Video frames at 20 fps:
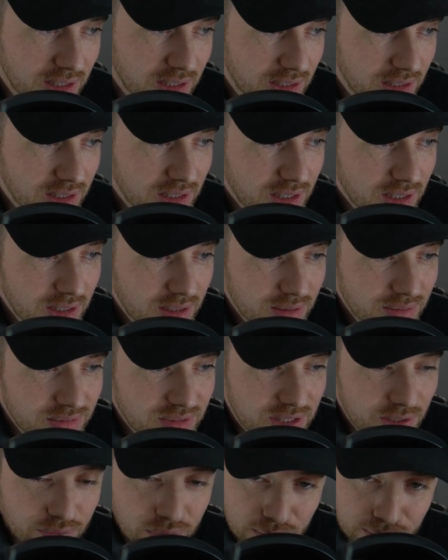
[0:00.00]
and
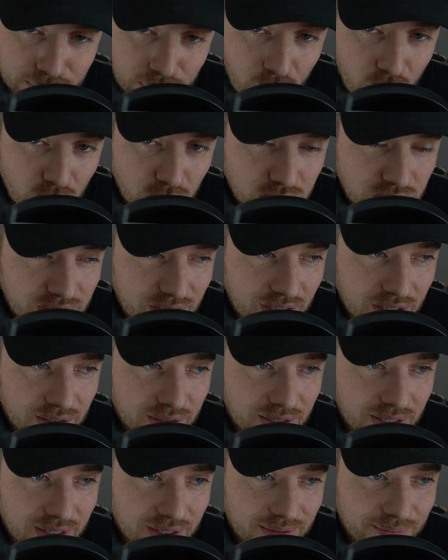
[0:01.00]
different posts and
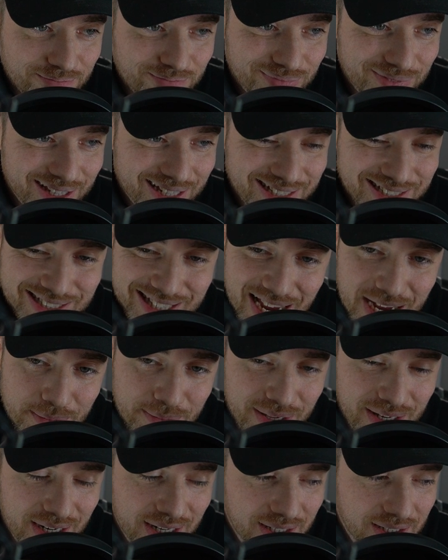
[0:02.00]

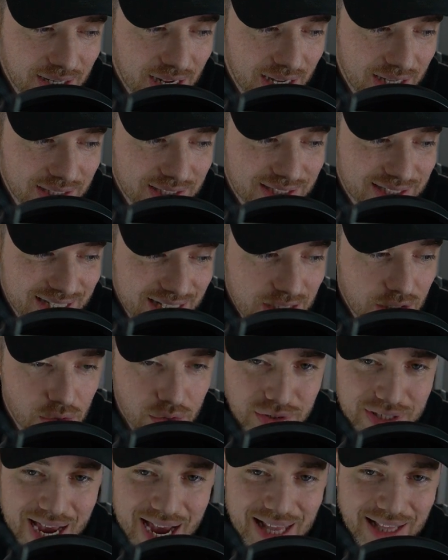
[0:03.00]
excitement and see
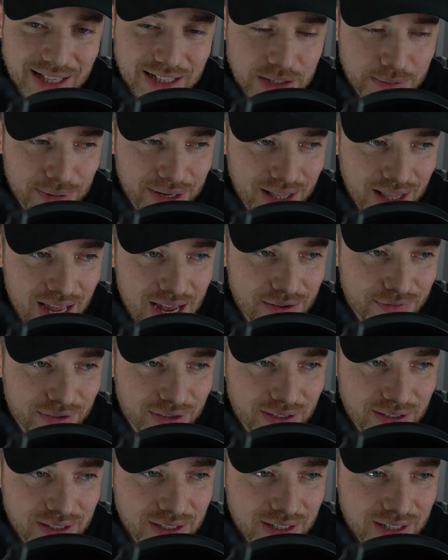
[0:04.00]
those highlights of my life.
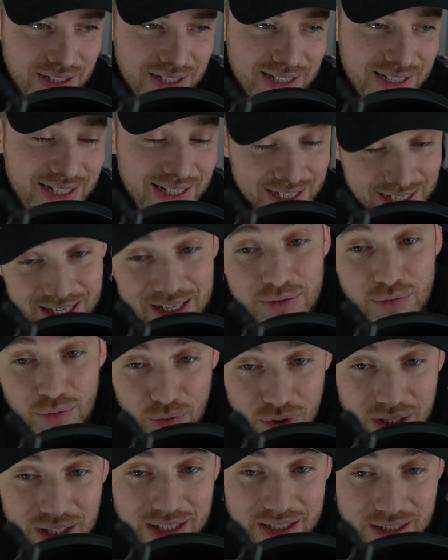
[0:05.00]
And it
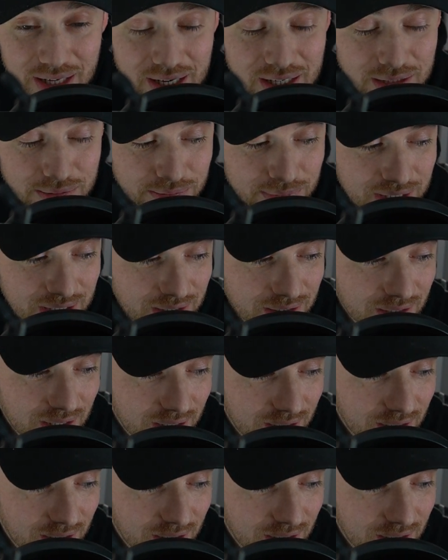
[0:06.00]
really does mean